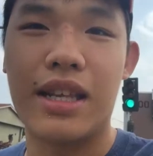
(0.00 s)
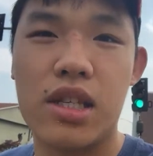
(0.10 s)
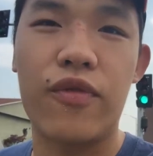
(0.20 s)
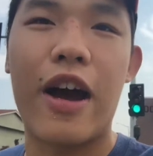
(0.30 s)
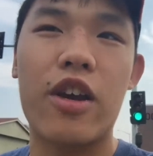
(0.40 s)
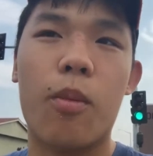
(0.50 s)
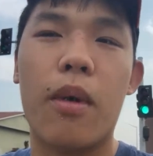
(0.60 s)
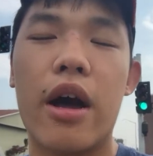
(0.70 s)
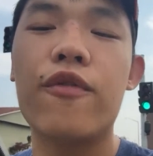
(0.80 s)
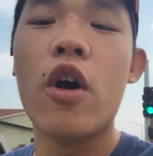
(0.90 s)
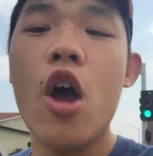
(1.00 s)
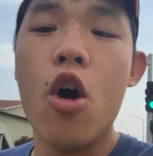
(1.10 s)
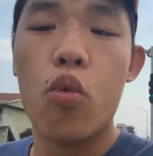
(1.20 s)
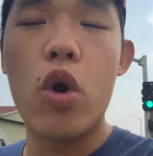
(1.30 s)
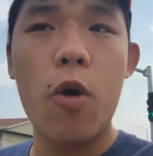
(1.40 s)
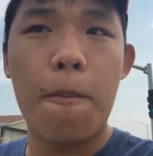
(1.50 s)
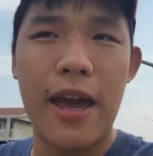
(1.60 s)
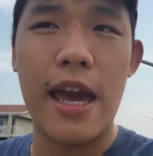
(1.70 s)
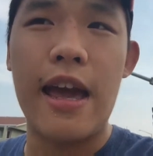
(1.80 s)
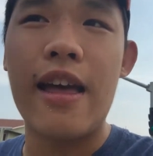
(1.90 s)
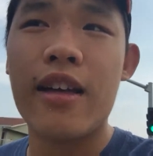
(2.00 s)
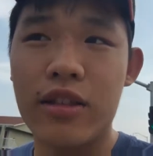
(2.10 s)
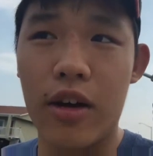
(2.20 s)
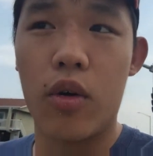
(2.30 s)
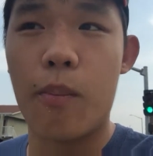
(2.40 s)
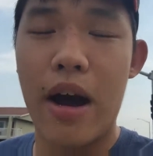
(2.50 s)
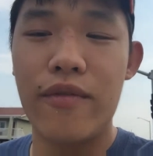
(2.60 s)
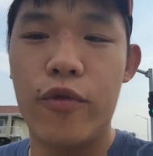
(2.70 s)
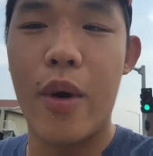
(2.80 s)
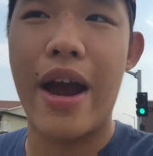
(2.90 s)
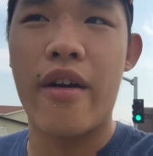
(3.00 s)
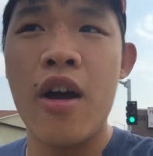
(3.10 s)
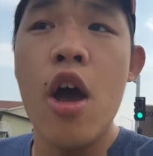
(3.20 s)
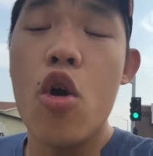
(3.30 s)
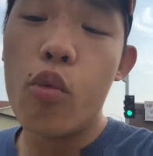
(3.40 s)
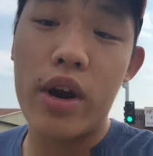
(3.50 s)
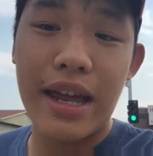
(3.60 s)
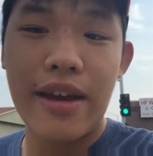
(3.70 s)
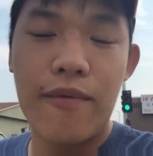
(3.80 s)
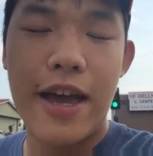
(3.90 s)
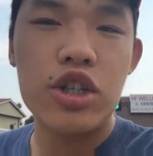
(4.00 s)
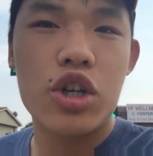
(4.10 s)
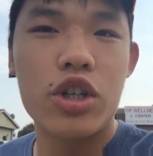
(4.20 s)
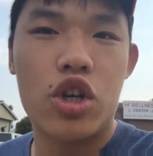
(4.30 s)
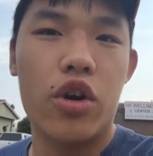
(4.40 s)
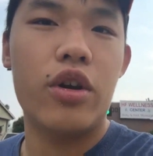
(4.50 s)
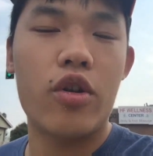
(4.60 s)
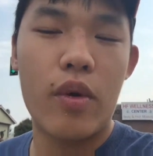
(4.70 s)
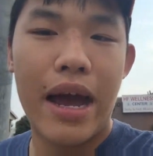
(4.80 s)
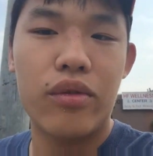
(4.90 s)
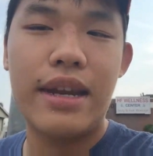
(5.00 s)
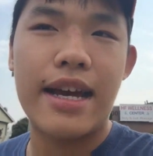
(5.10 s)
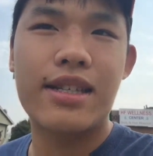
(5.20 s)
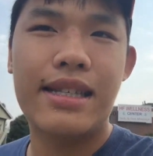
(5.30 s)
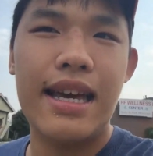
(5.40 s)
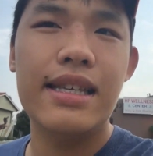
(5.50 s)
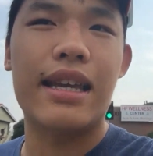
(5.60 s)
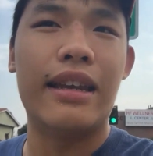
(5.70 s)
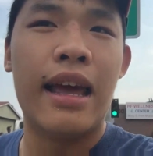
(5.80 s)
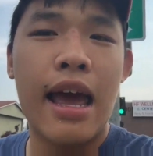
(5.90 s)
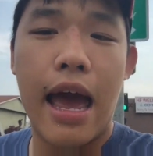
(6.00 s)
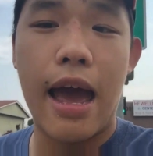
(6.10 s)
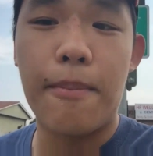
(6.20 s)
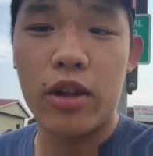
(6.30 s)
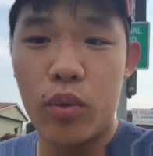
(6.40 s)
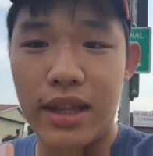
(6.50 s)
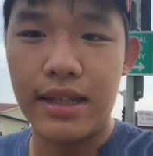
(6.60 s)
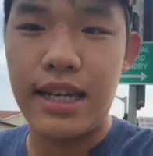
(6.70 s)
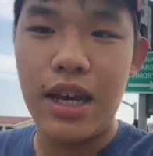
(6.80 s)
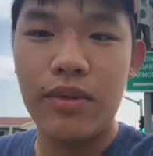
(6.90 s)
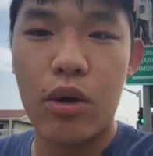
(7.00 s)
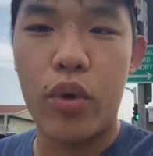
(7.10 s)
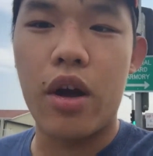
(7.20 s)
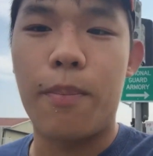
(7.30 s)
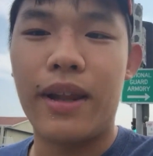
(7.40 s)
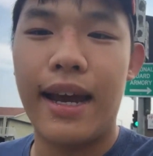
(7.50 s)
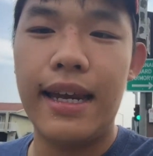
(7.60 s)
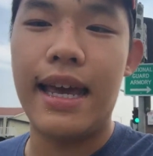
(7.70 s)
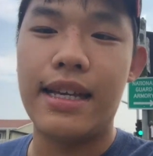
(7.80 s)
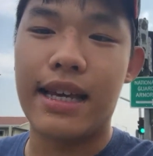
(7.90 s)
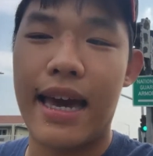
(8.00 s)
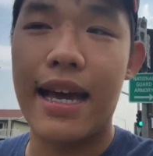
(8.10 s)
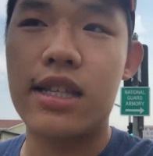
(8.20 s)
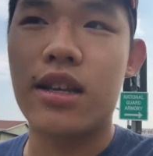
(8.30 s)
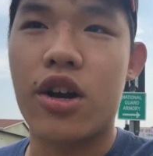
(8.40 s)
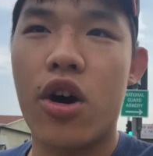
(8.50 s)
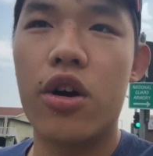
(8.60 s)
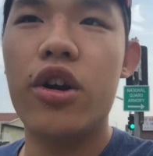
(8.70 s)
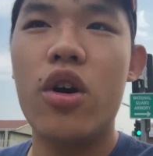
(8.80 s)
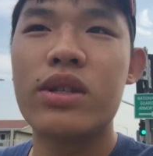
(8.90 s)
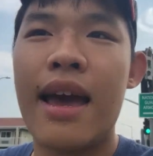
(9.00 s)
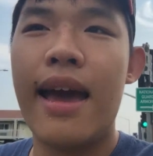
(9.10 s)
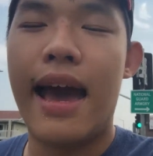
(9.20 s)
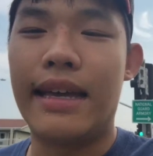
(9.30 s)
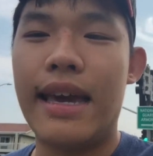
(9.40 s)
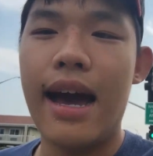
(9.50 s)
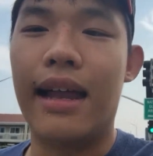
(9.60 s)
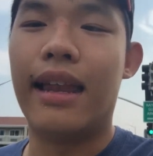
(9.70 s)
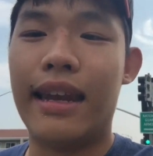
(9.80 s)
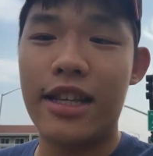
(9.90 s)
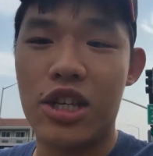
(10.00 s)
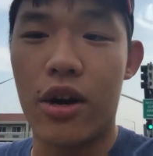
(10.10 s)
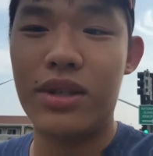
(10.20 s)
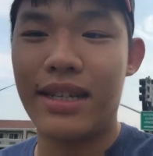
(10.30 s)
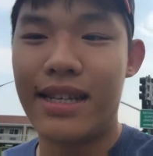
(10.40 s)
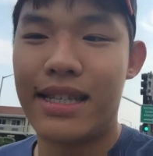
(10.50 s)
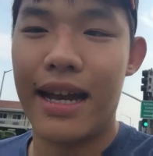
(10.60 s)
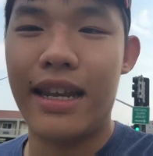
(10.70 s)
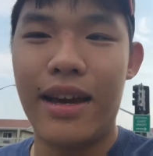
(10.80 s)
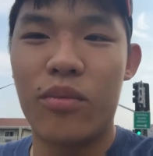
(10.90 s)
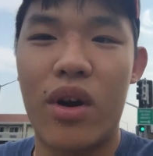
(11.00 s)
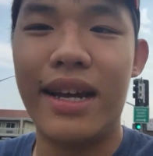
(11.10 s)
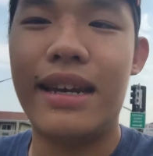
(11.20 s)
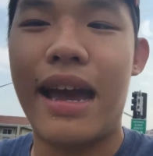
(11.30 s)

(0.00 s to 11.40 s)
this final month will be the month where we're going to eventually turn it around next season. And by the way, the team that we are playing is against the Cardinals. And yeah, let's go to the stadium right